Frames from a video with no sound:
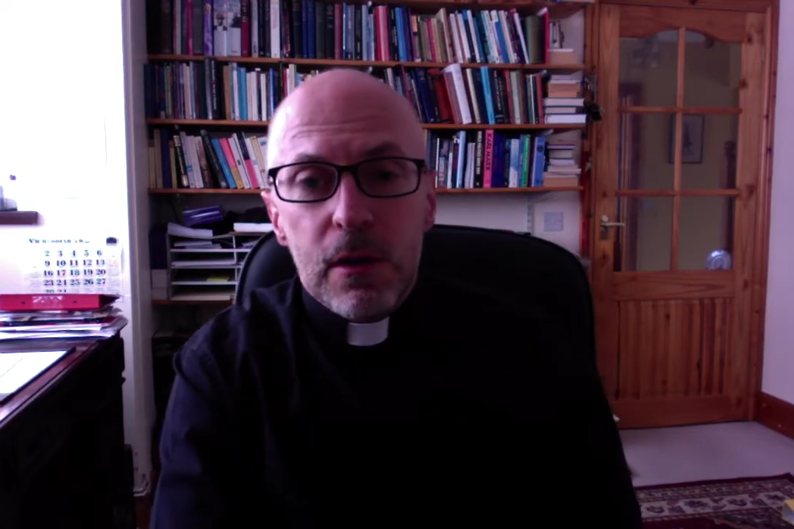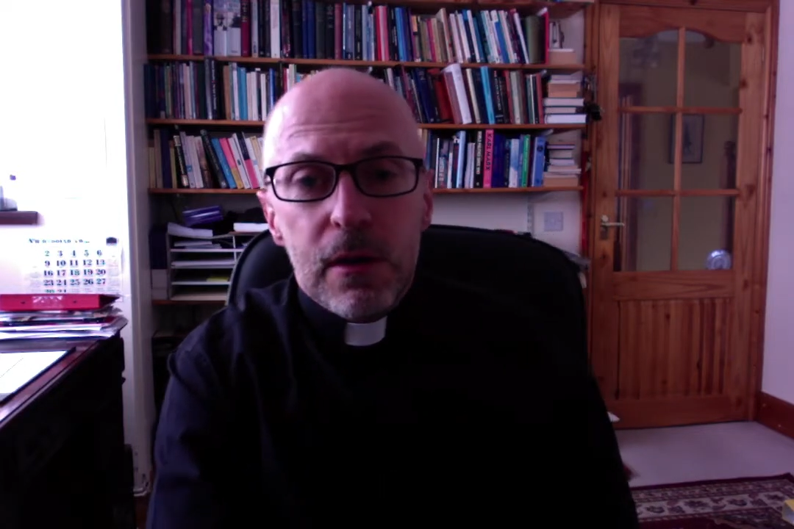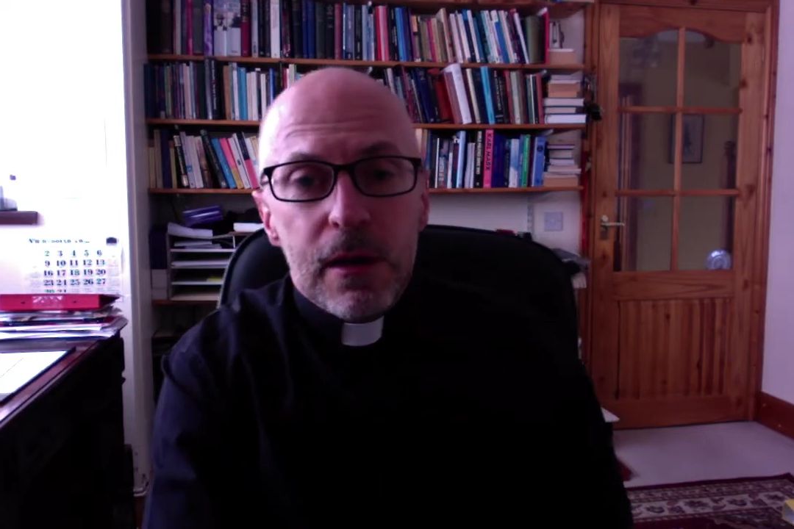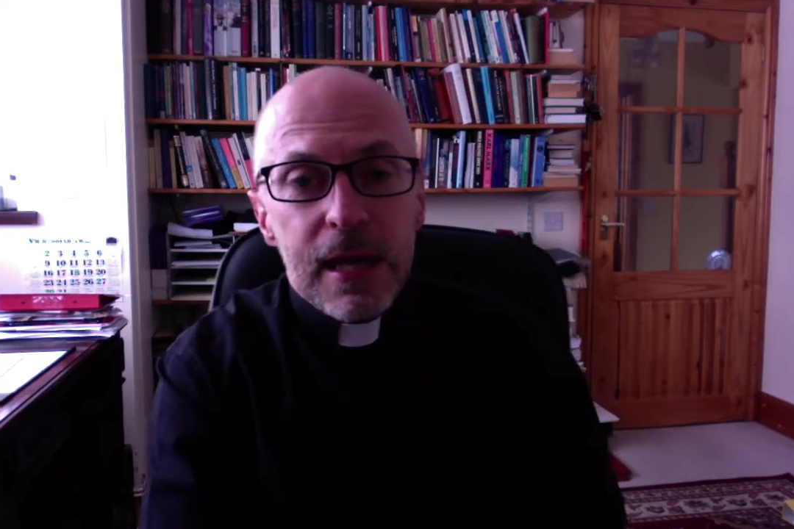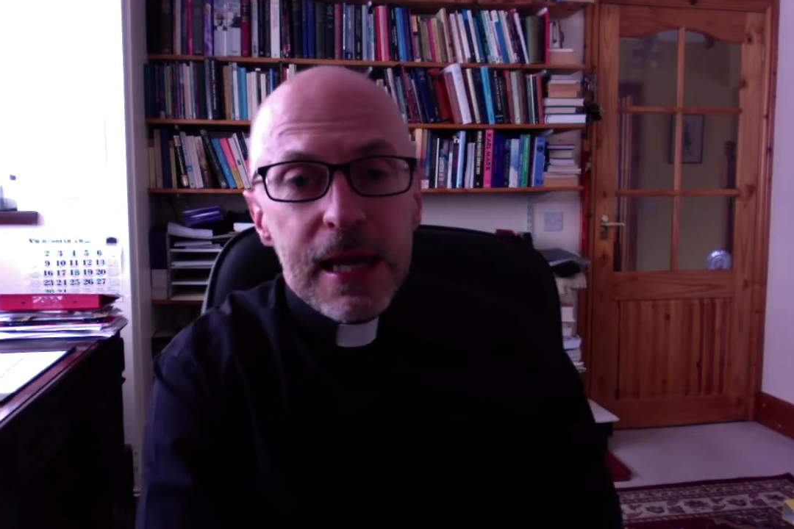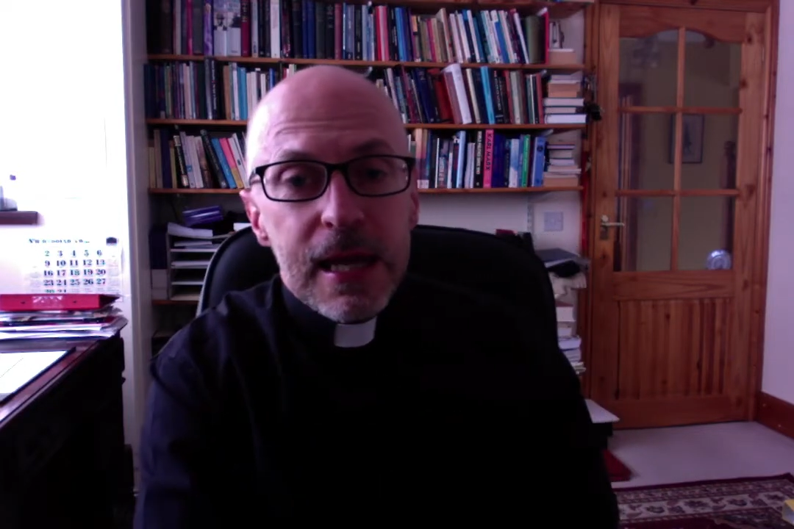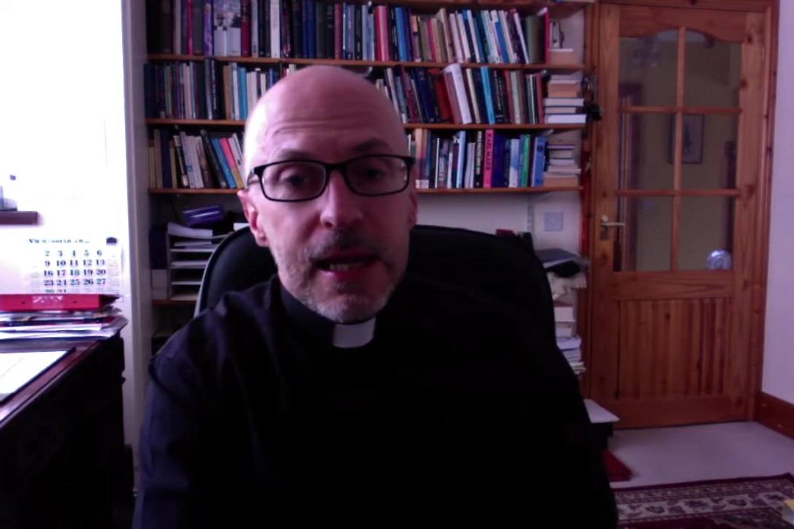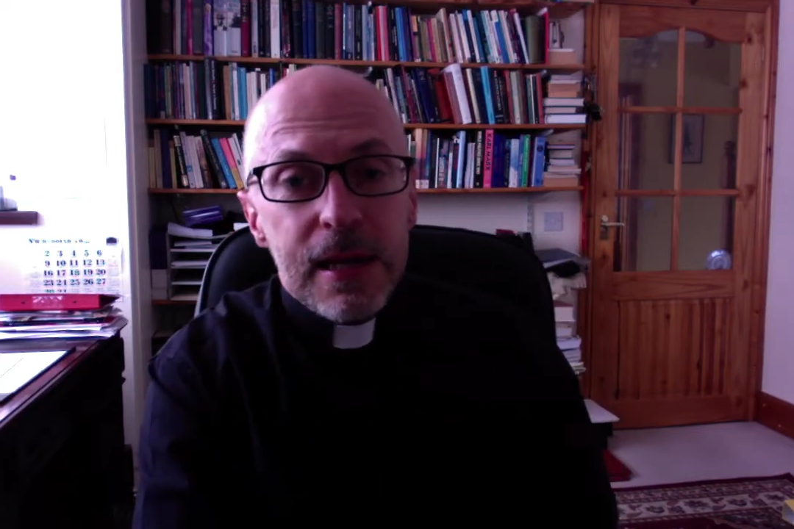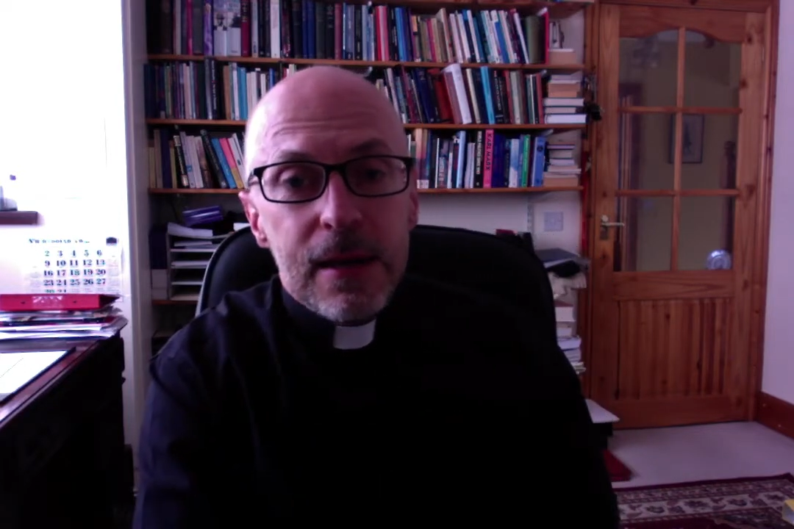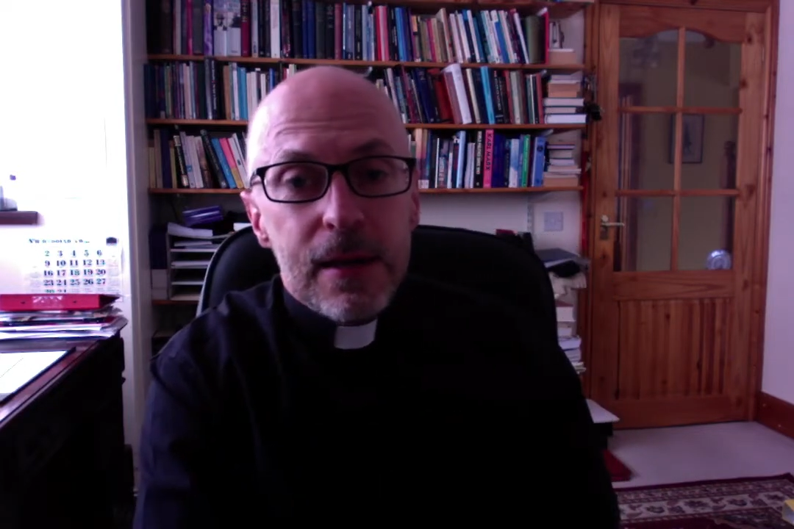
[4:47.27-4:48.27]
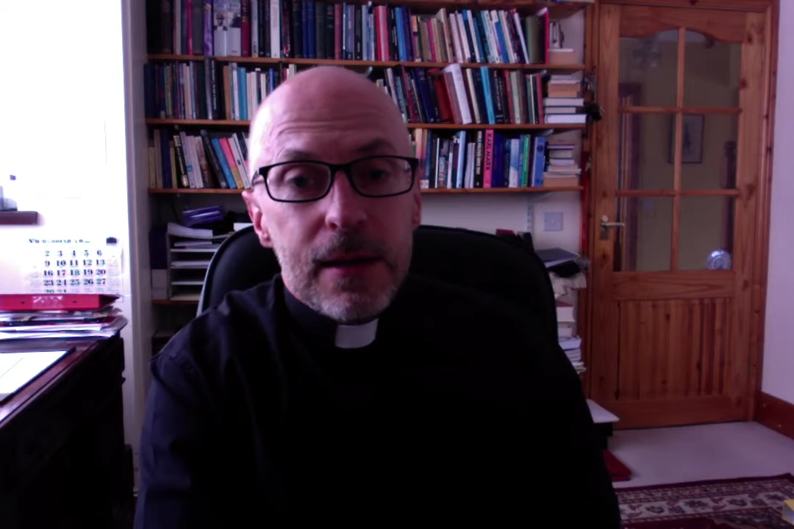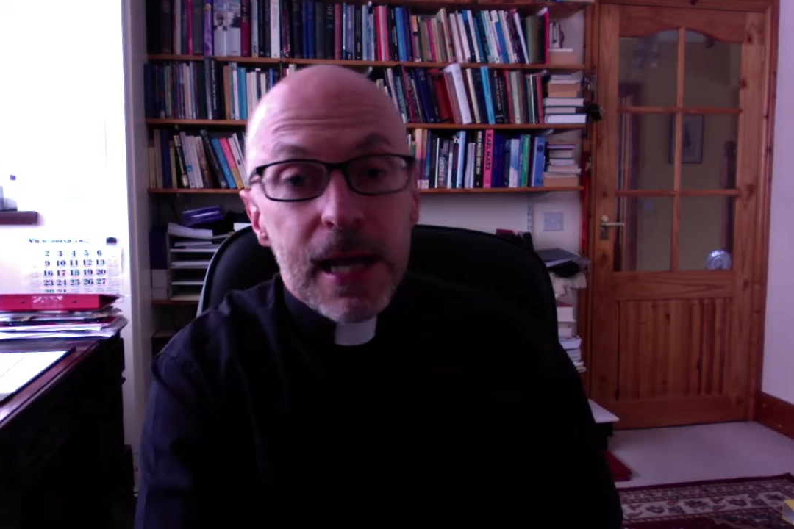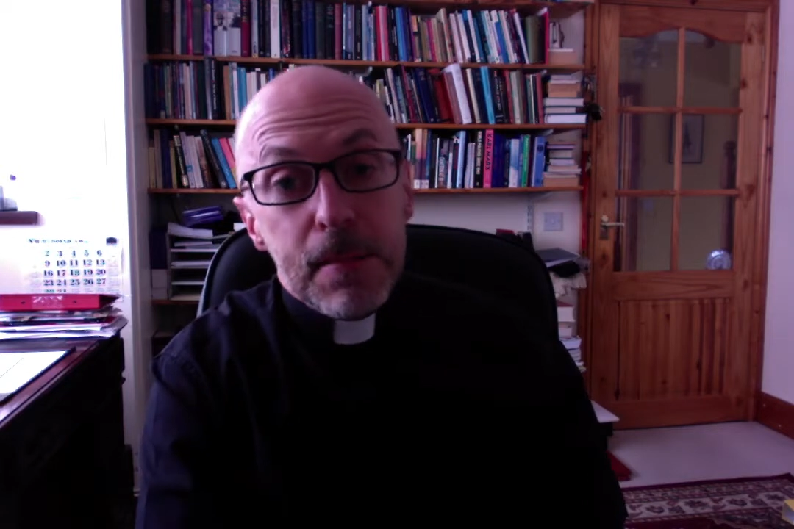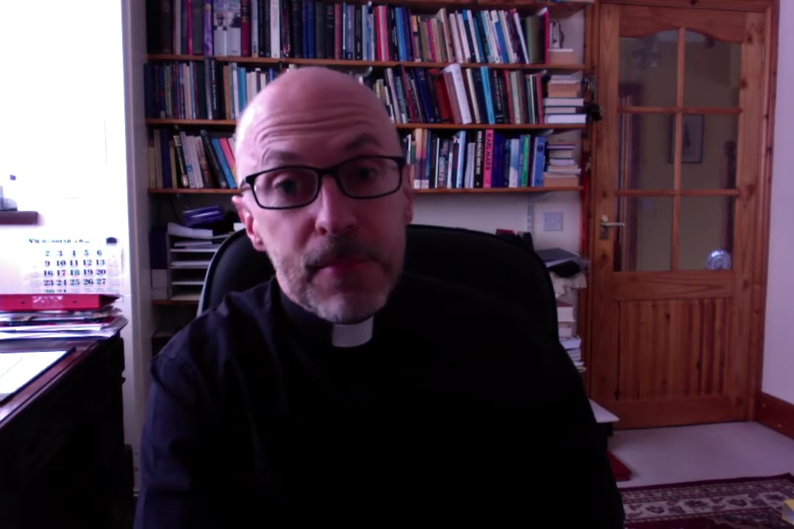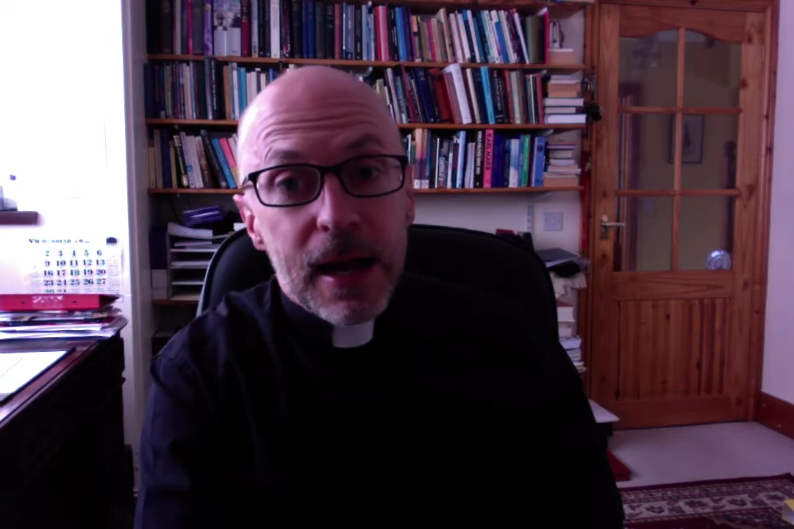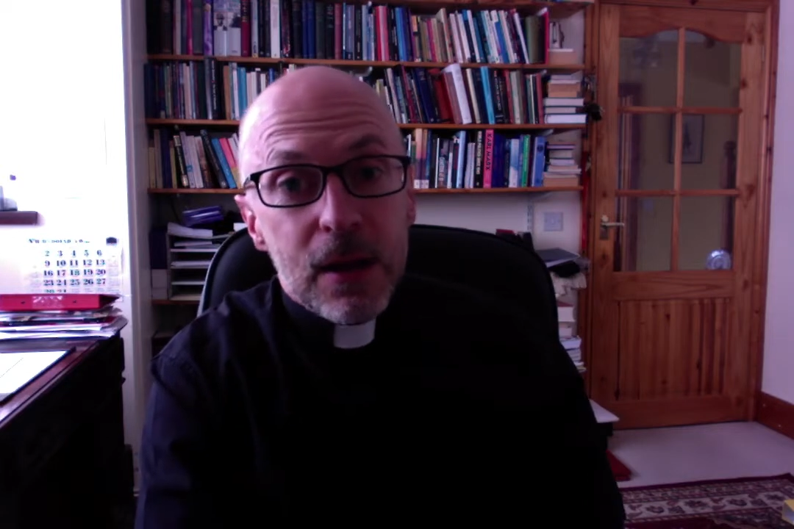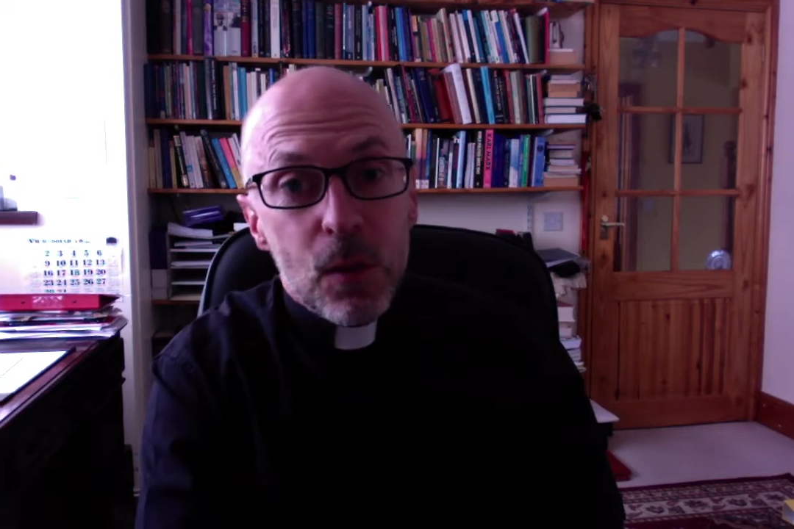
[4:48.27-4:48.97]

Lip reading: He came back